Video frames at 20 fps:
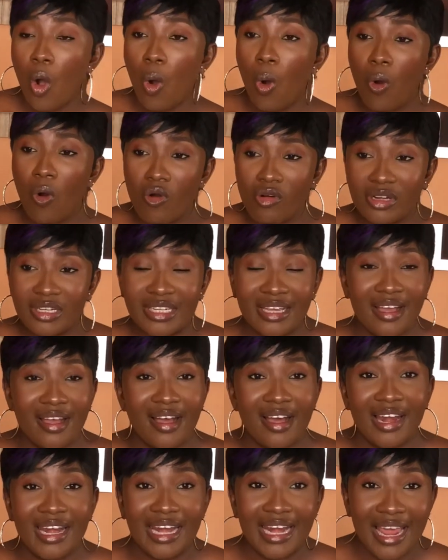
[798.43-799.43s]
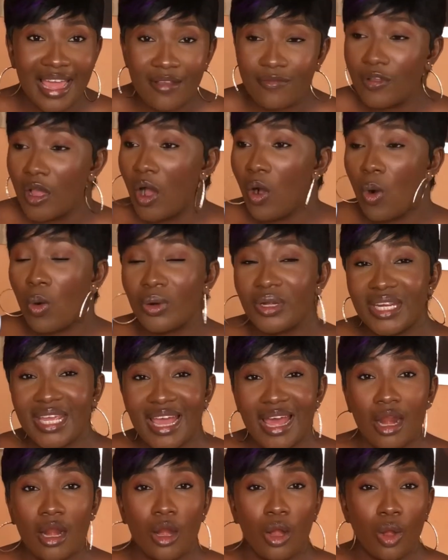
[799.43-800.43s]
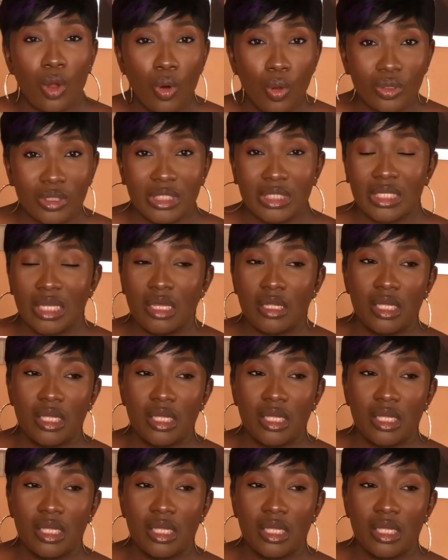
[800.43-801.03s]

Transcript: or they are alive or they are lost.